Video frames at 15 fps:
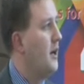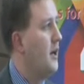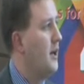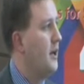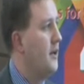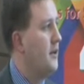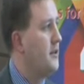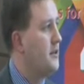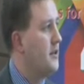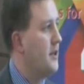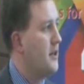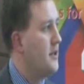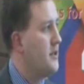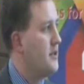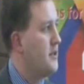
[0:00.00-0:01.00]
And
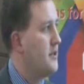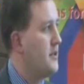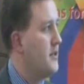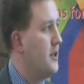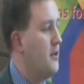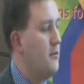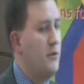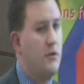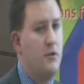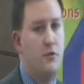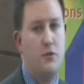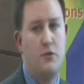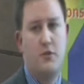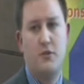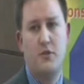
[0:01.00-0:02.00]
as anybody who
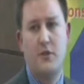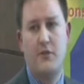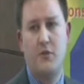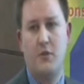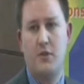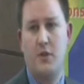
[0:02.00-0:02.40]
knows who's ever